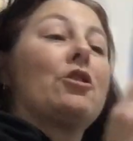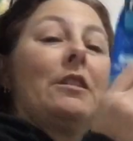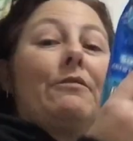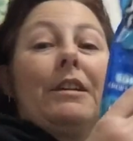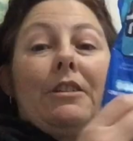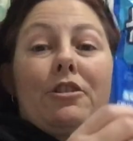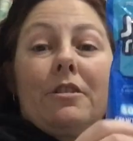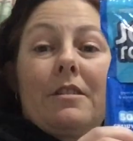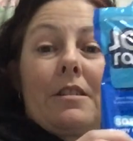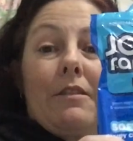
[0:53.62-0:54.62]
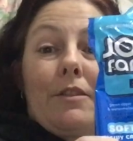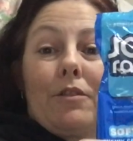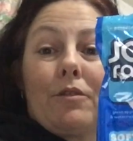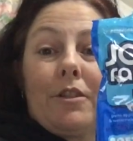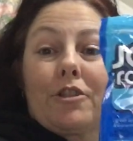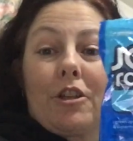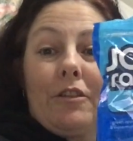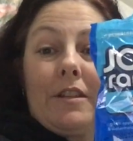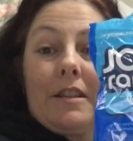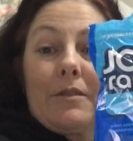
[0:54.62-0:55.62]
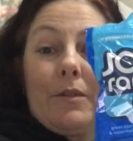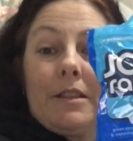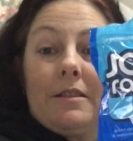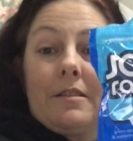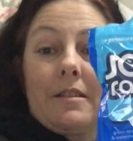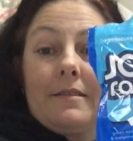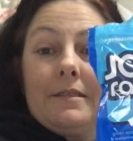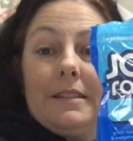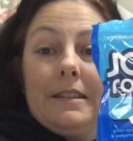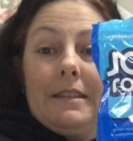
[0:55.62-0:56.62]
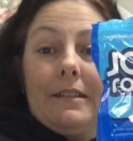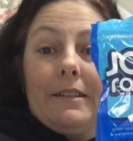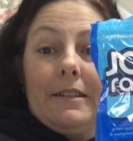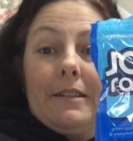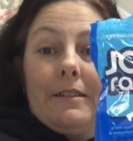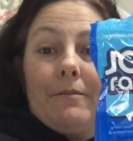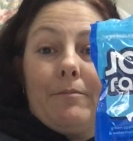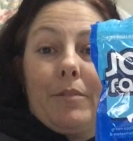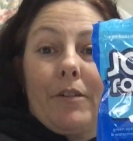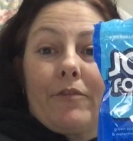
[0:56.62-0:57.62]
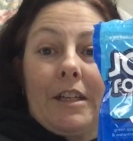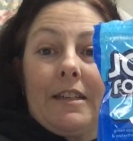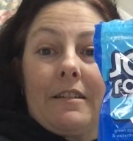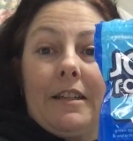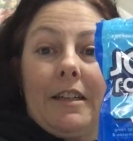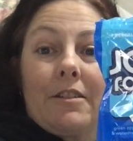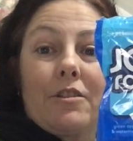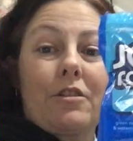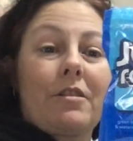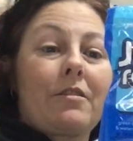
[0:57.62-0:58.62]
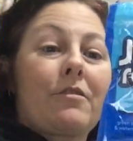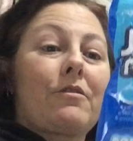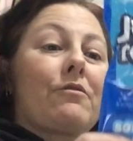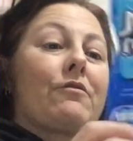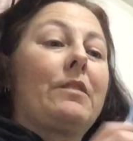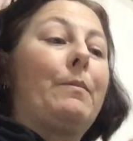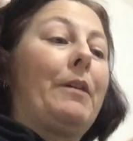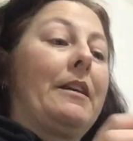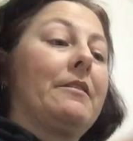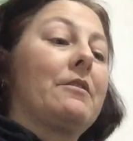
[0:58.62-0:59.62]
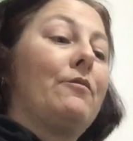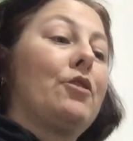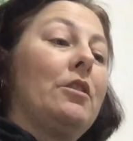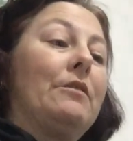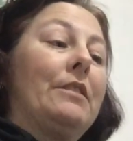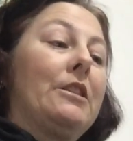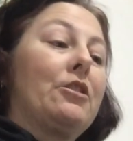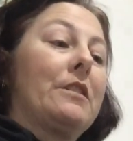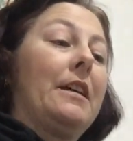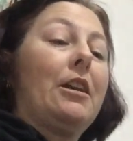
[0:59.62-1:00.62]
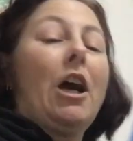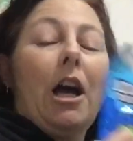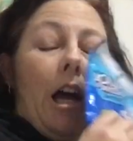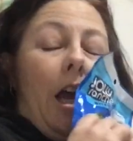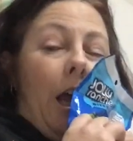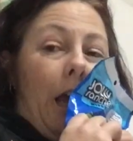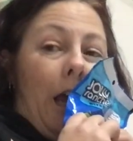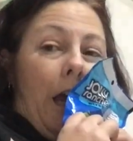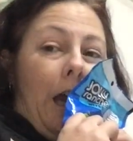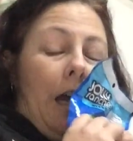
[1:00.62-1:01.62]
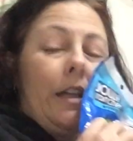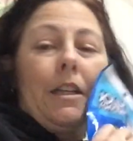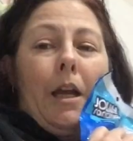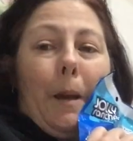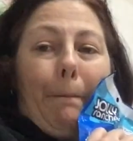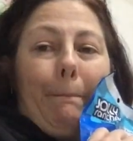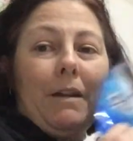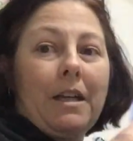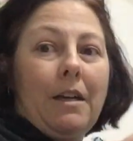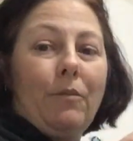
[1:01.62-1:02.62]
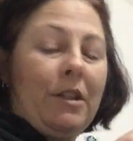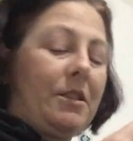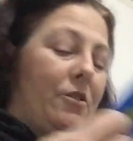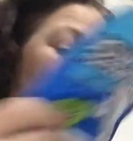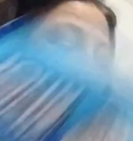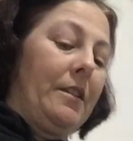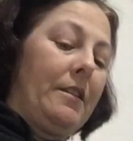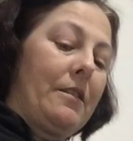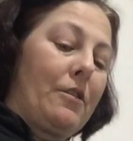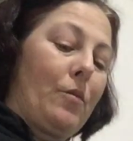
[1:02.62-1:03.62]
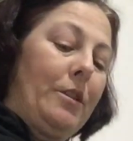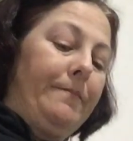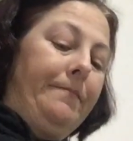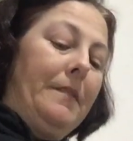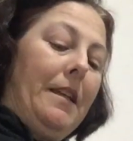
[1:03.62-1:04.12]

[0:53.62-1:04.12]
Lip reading: Jolly Ranchers, so I thought I'd show these ones. But I've taken the other three packets of Jolly Ranchers out. Yum! I can't wait to try these as well.